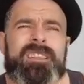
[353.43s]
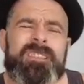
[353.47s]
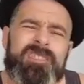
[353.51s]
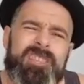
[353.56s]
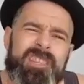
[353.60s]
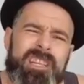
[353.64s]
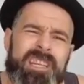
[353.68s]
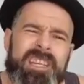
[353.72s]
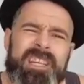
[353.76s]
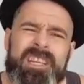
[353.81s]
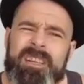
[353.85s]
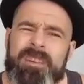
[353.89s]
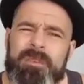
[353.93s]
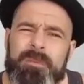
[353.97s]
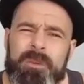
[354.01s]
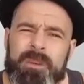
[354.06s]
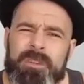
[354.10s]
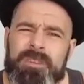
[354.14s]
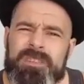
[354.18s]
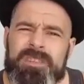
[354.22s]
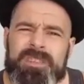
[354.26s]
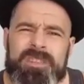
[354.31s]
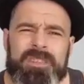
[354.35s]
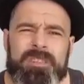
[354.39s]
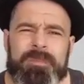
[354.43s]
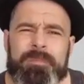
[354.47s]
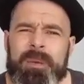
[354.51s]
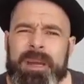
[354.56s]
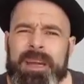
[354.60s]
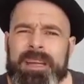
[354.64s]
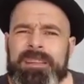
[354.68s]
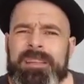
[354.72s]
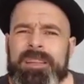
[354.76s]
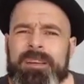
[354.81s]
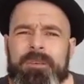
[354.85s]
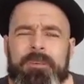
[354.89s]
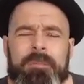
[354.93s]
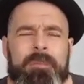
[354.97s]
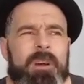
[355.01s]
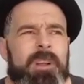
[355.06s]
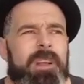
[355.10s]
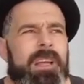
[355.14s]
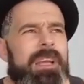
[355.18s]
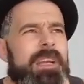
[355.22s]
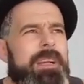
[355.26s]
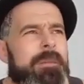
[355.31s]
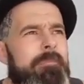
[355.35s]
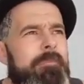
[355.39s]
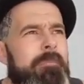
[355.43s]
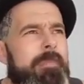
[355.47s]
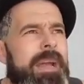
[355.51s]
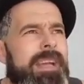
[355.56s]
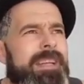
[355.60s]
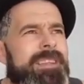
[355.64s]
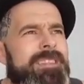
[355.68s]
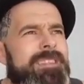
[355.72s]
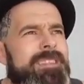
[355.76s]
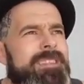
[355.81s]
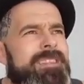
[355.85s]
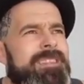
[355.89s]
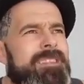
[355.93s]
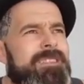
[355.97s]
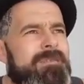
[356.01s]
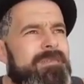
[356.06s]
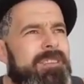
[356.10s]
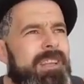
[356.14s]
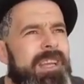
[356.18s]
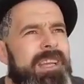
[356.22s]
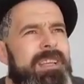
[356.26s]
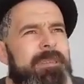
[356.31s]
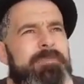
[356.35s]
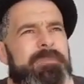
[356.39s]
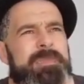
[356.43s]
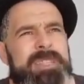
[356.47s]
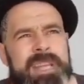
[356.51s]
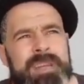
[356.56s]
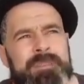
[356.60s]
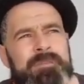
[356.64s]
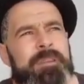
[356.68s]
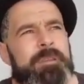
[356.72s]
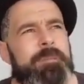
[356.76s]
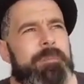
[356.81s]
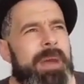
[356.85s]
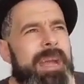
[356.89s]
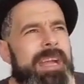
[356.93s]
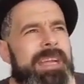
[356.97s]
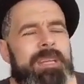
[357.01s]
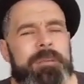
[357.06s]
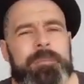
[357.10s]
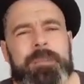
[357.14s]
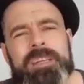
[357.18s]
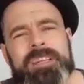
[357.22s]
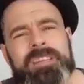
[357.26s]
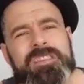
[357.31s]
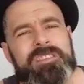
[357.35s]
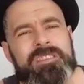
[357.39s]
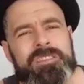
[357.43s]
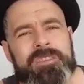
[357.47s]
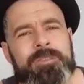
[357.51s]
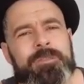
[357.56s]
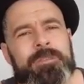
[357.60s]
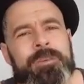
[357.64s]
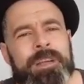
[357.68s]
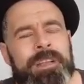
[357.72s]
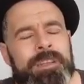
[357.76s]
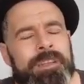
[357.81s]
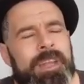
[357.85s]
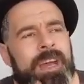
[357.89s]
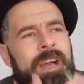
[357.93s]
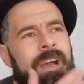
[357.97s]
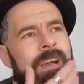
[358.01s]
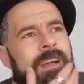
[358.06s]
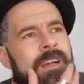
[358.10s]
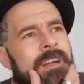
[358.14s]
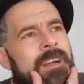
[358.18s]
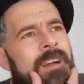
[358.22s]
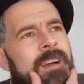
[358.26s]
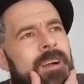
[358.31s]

GQ weren't too bad. That were more like men's, like David Beckham in a suit and that.